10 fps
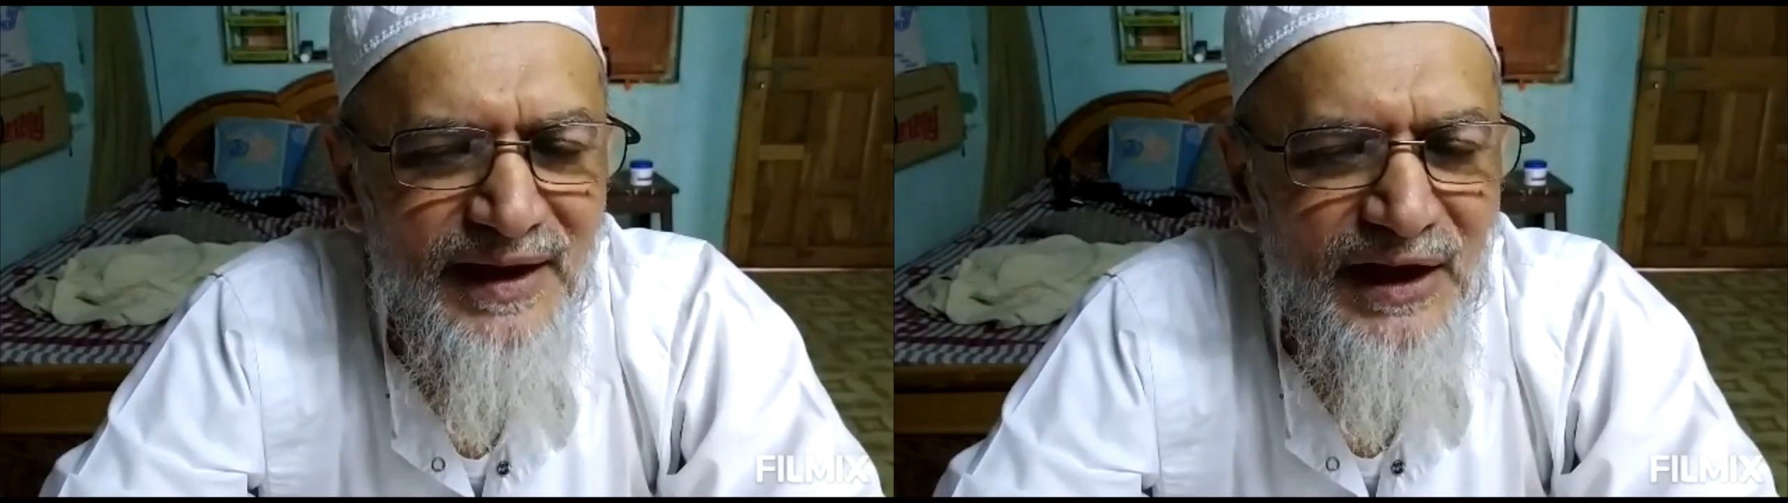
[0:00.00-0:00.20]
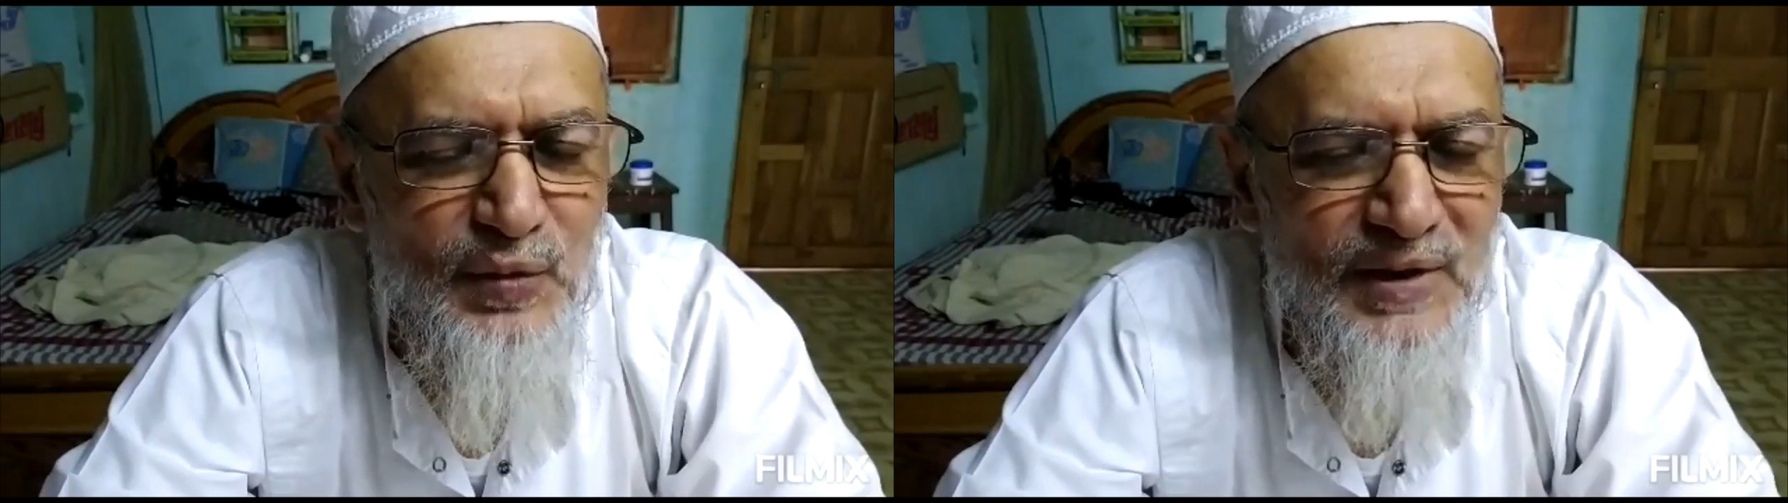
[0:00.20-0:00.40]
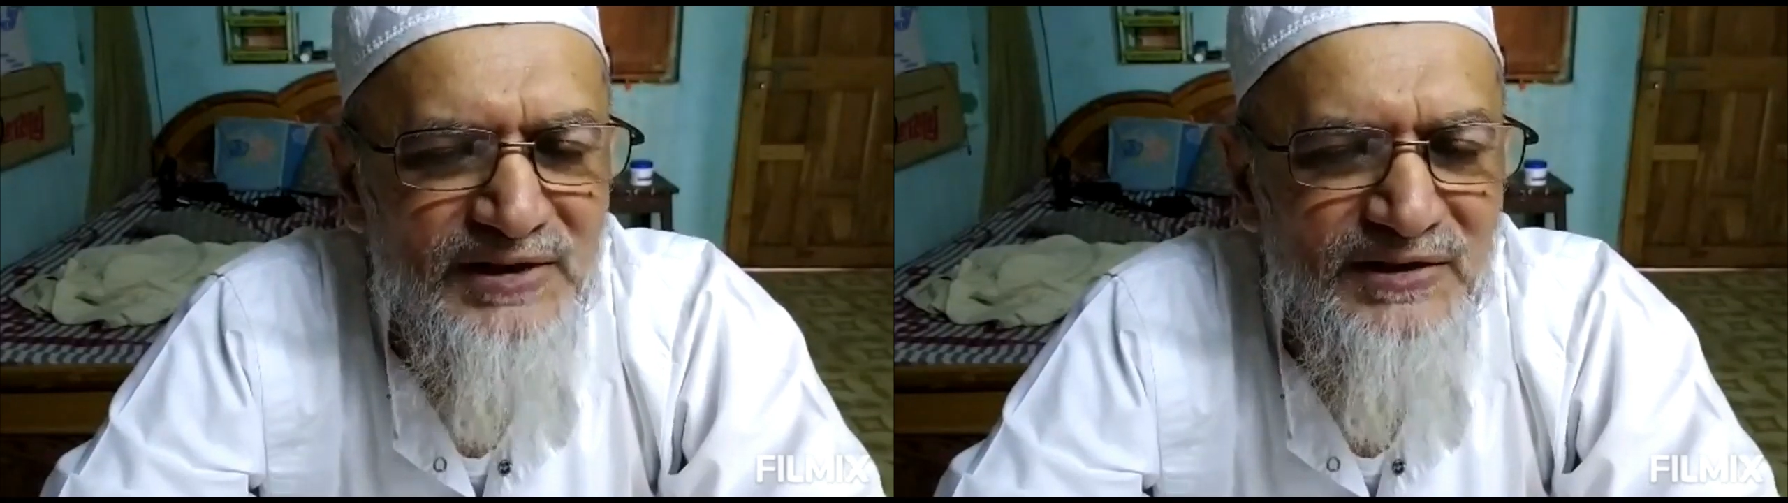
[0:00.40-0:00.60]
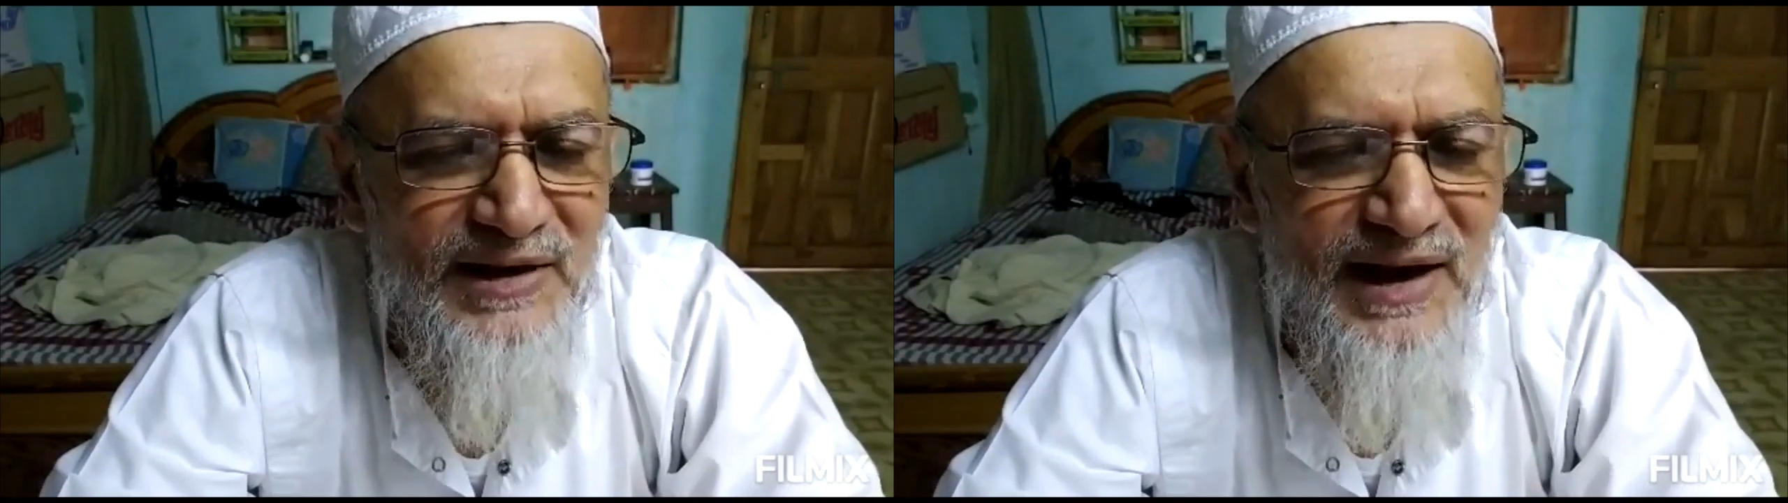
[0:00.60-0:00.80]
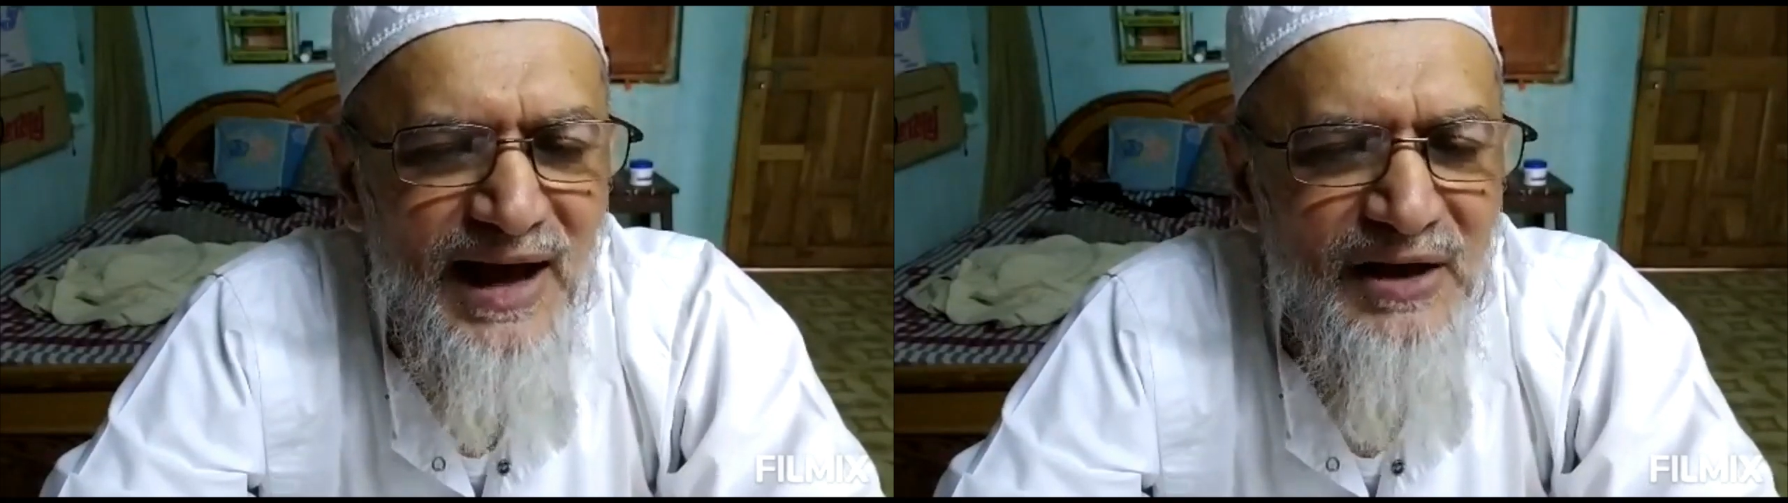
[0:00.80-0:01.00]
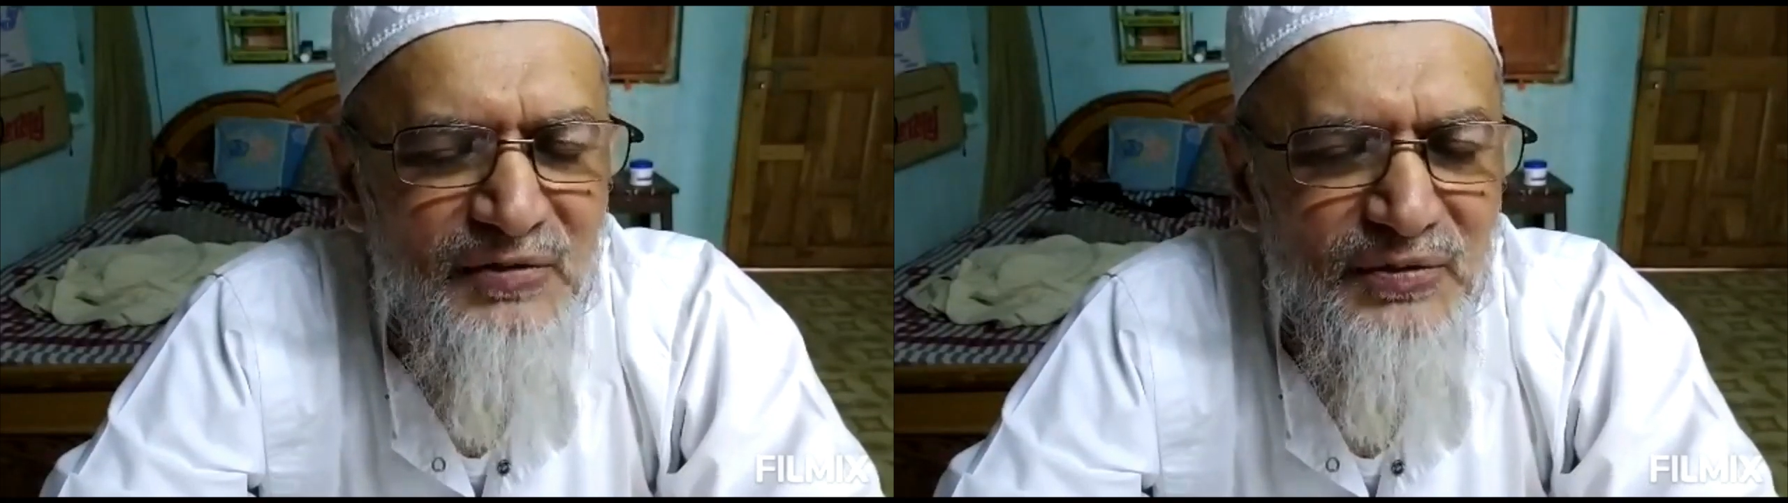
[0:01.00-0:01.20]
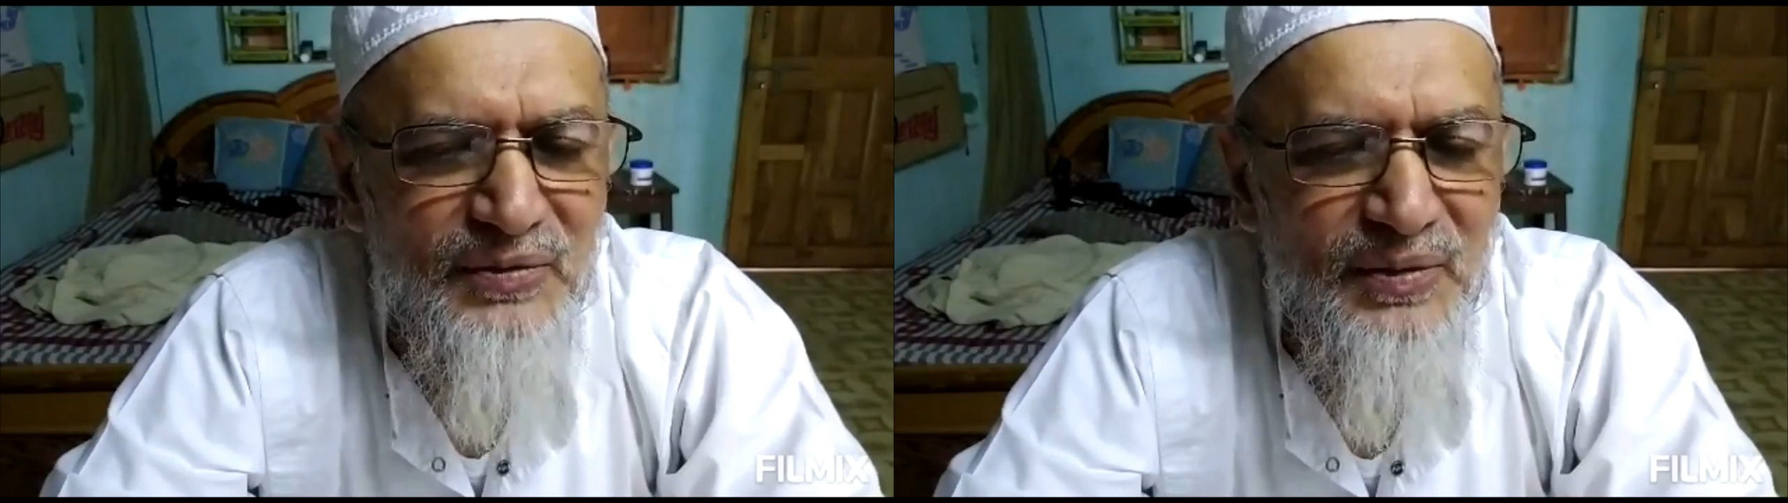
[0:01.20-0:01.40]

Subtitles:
And what is a life